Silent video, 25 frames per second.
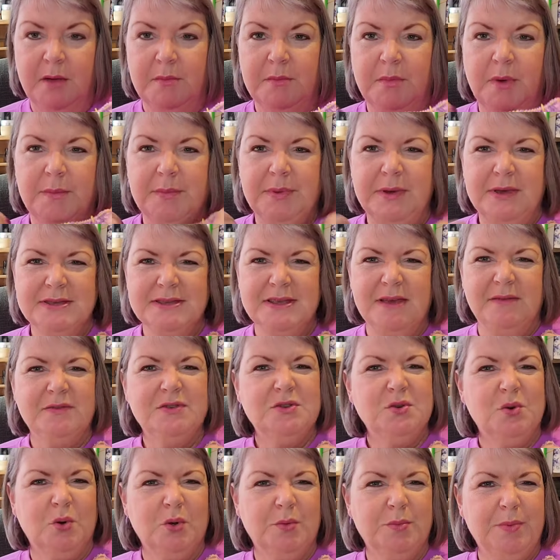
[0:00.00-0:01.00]
But because I
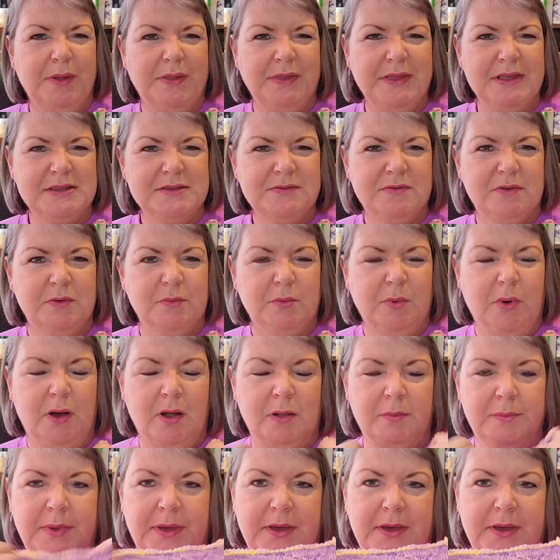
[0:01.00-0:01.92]
haven't talked about this for a while,